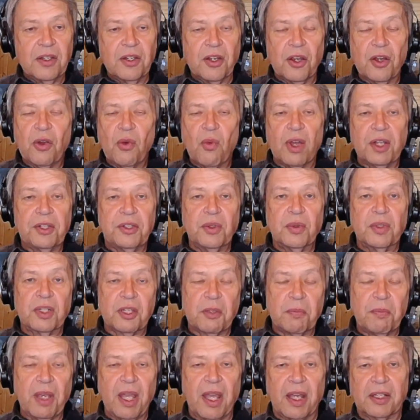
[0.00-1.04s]

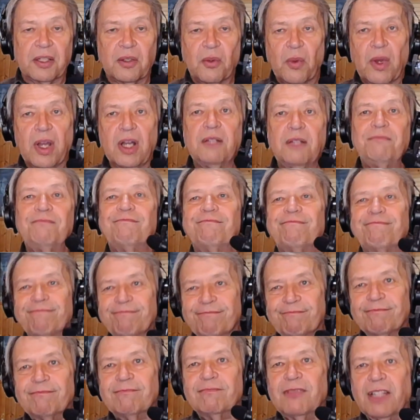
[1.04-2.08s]
anticipation is based upon past
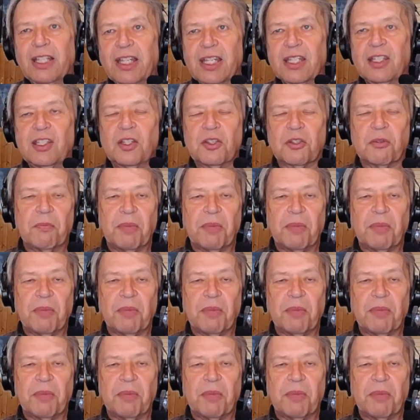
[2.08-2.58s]
experience.